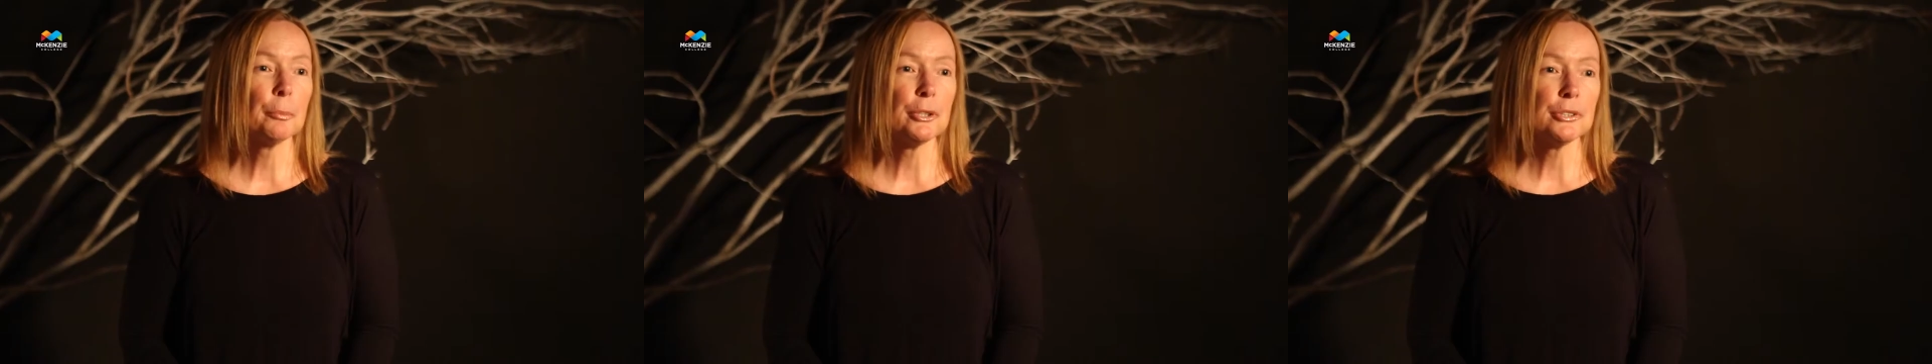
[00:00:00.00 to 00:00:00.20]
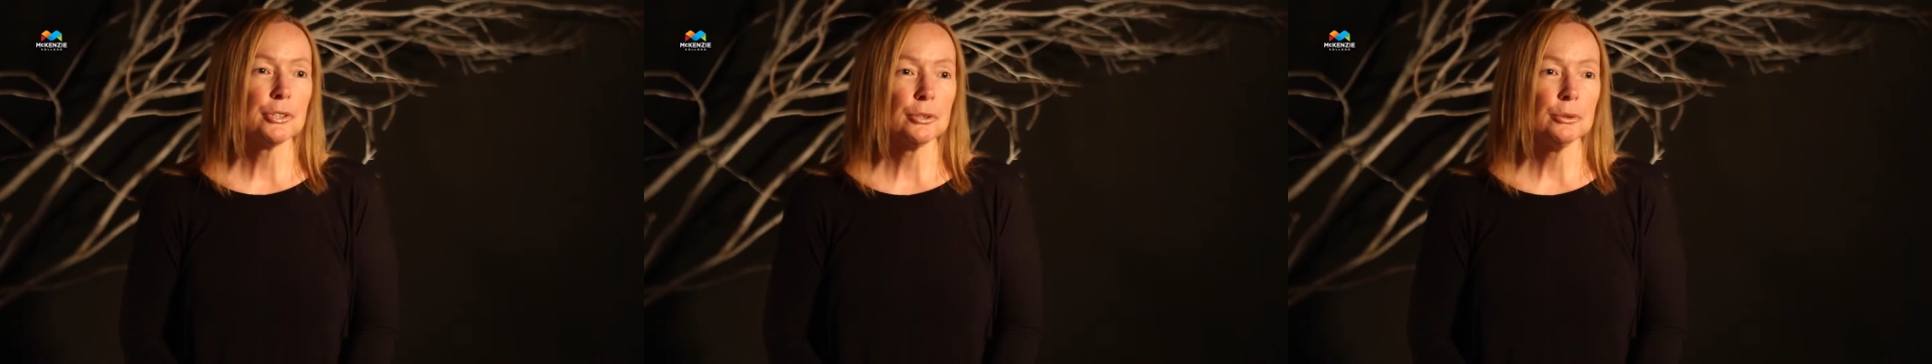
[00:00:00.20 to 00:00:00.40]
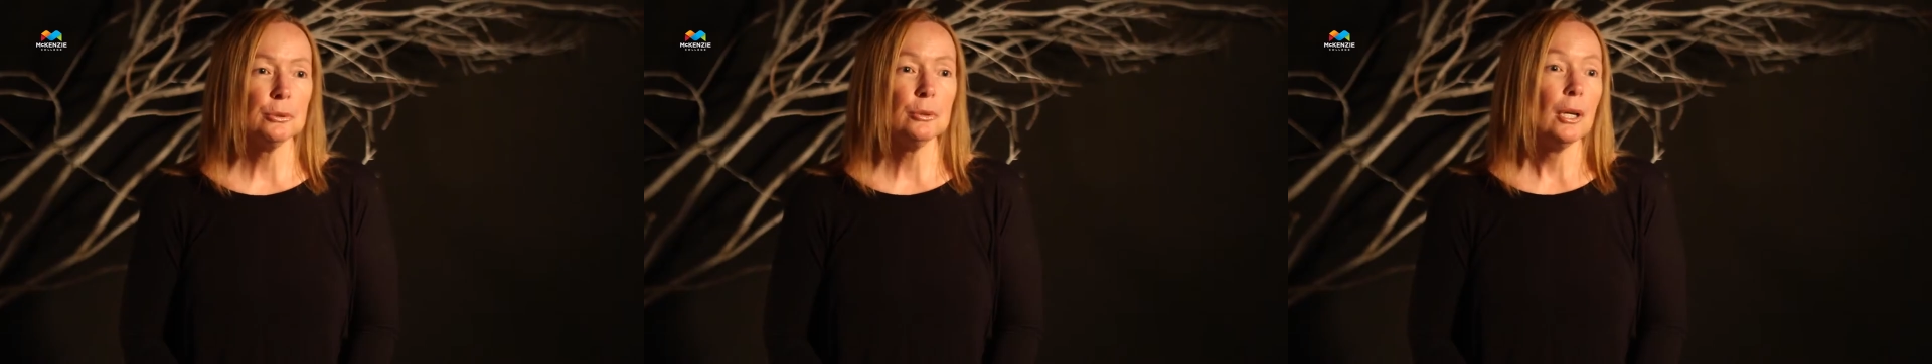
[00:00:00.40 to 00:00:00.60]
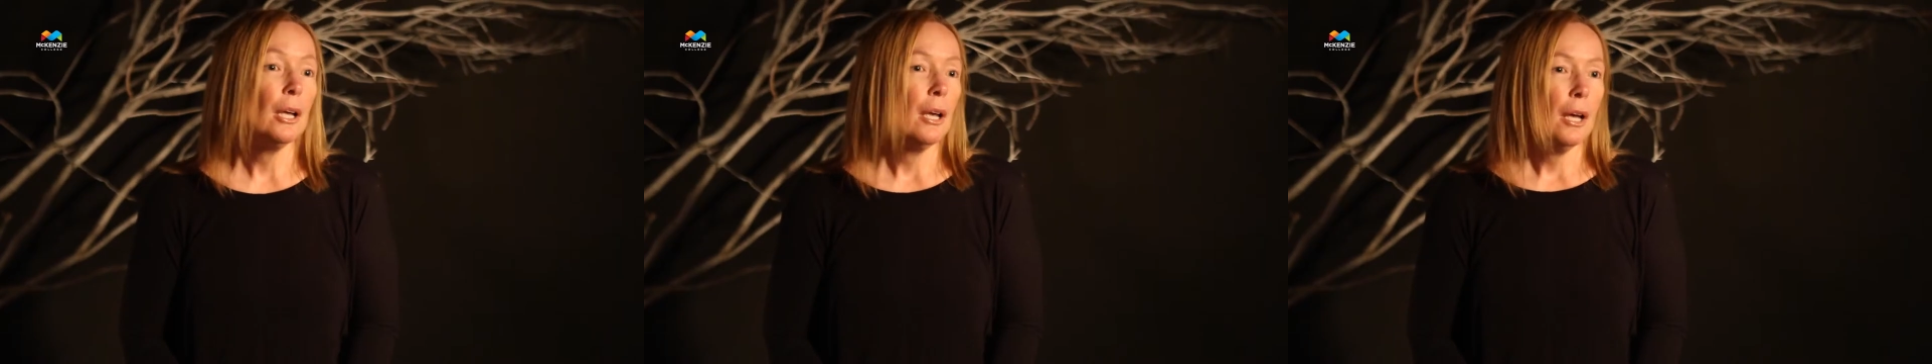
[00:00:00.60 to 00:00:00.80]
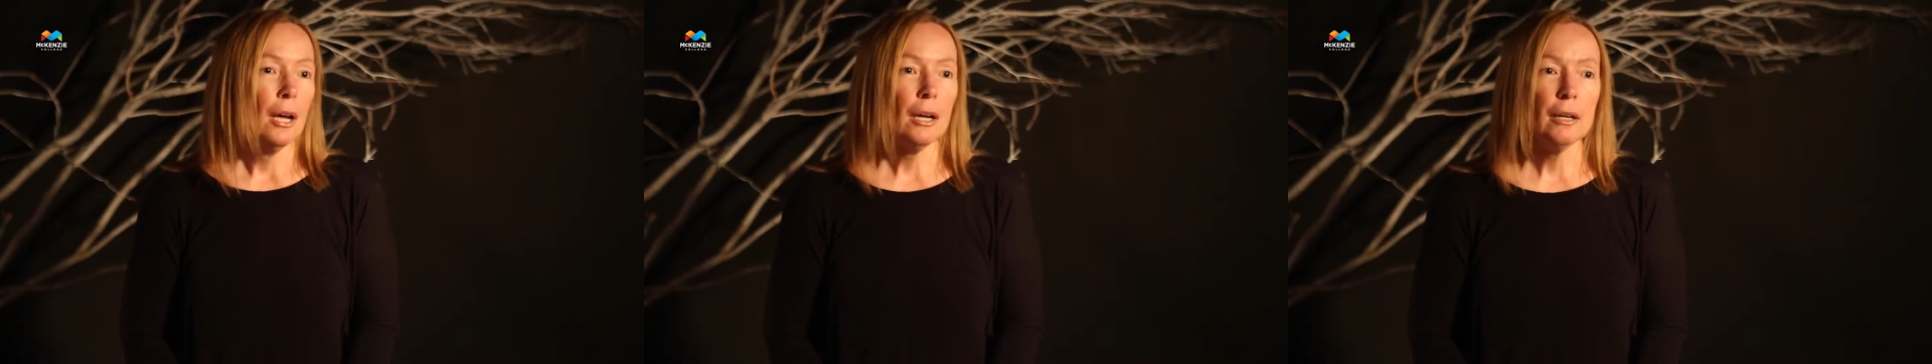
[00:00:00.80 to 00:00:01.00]
to pursue
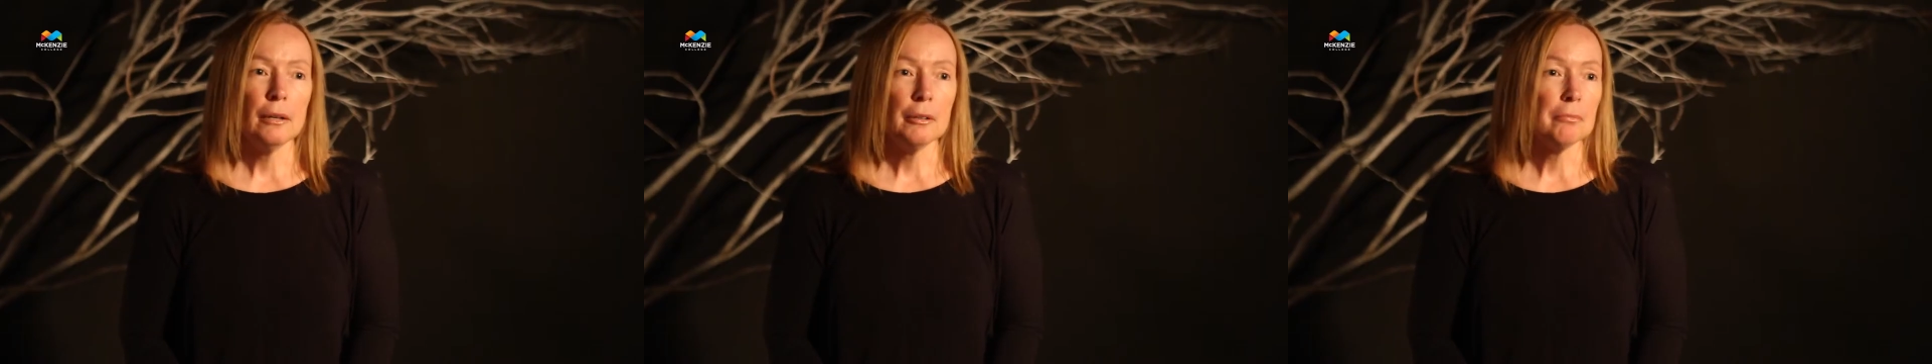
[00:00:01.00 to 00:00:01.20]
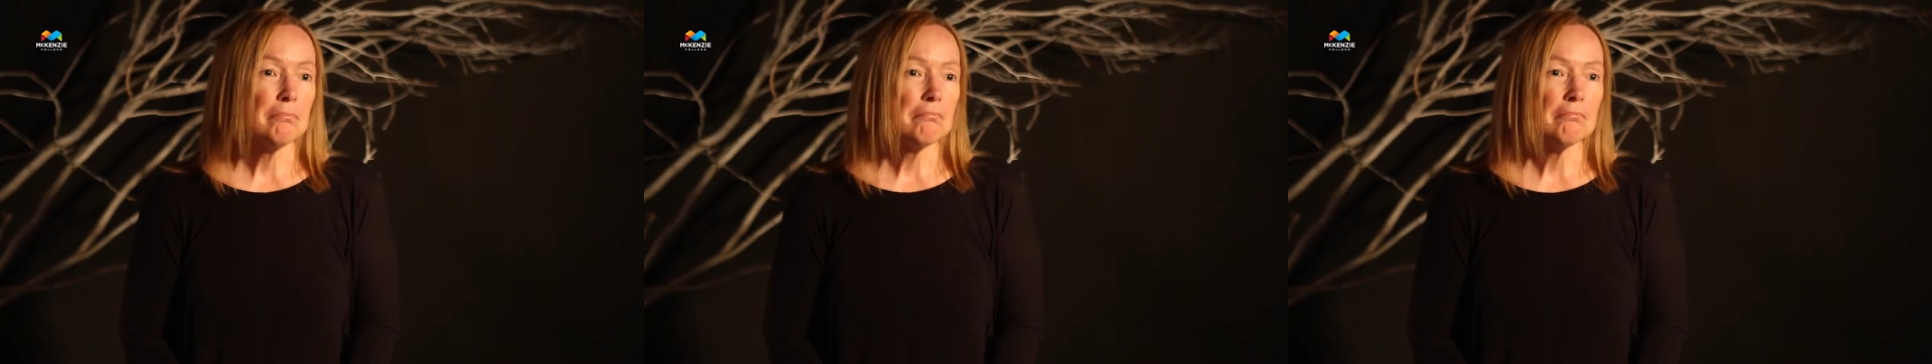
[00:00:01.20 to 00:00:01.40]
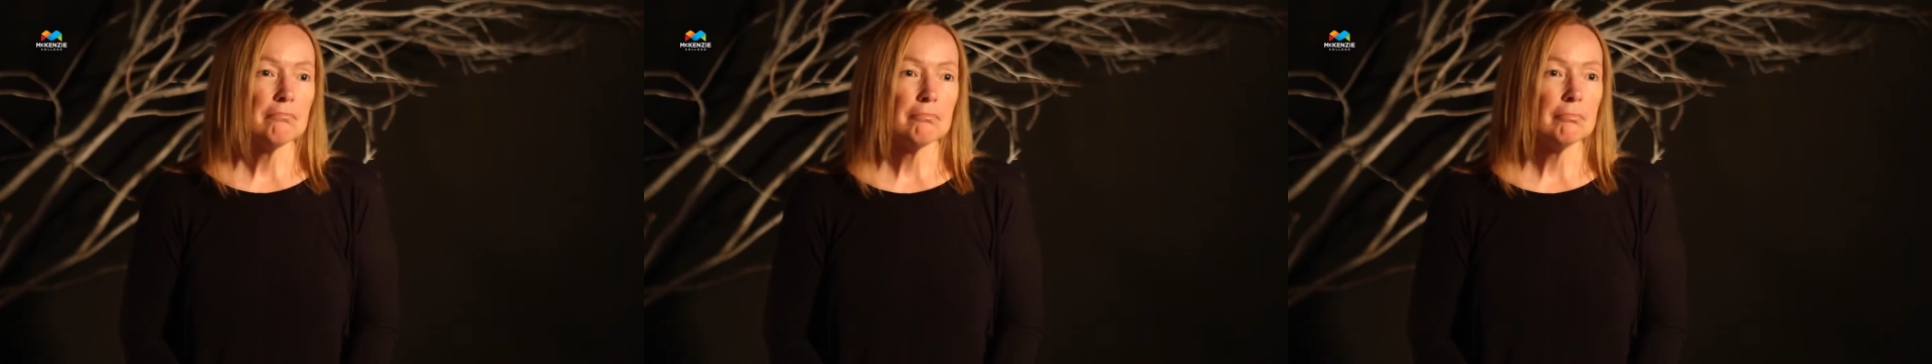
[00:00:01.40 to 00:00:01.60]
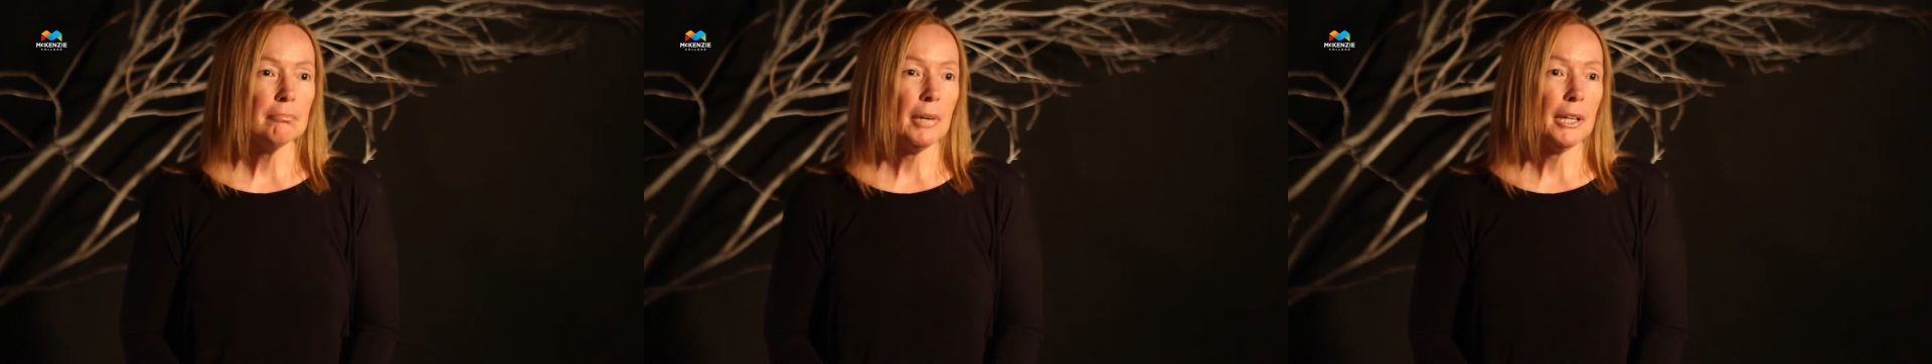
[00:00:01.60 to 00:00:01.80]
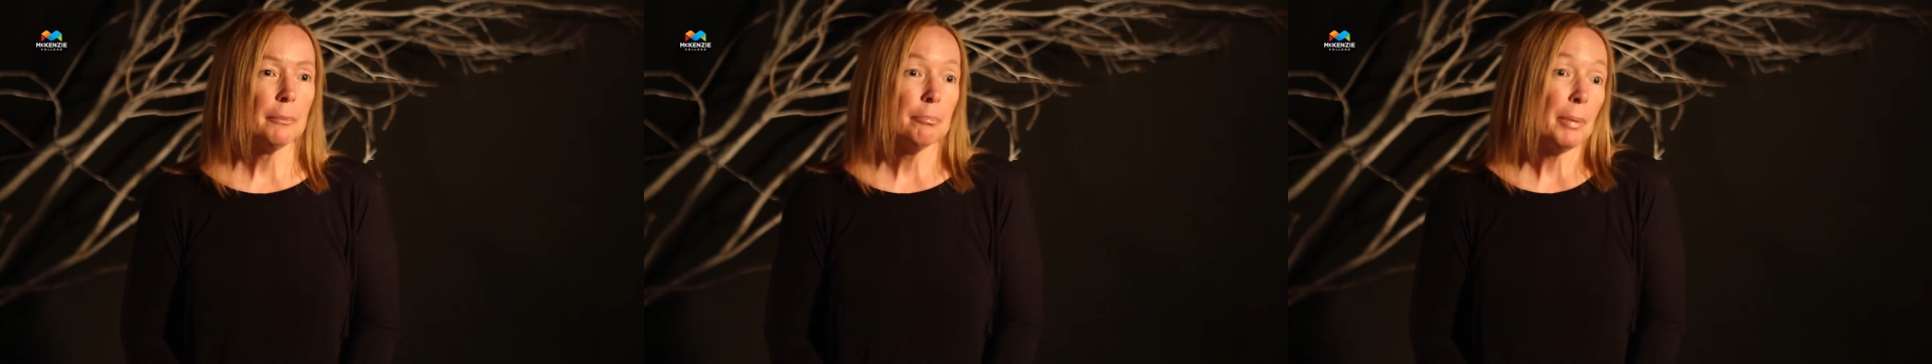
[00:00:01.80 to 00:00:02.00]

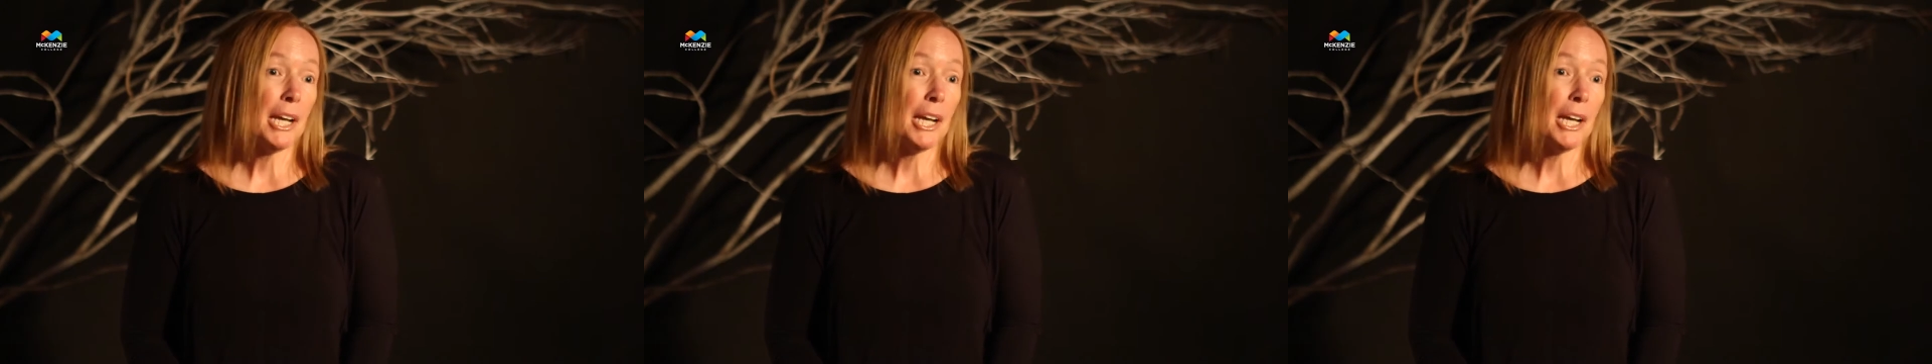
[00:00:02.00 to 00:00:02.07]
my